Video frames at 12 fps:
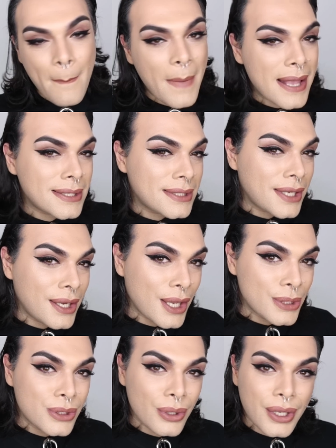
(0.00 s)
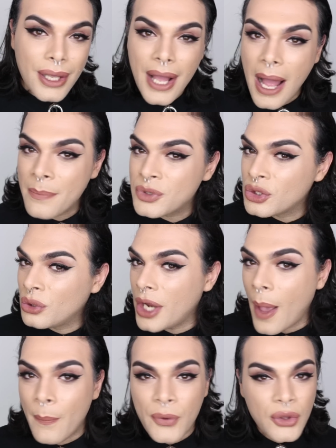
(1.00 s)
My skin is looking
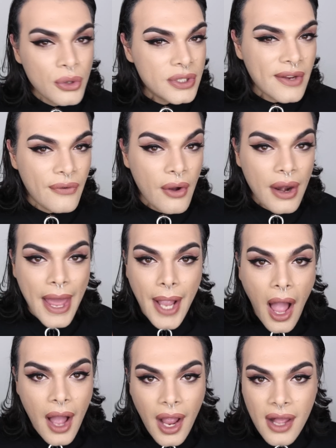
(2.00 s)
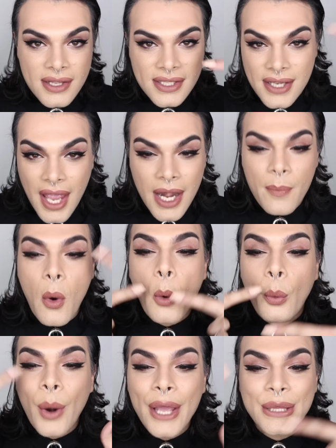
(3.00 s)
absolutely beautiful. Like, I can't see any
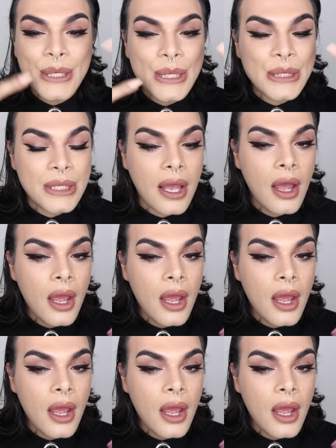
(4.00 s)
more redness.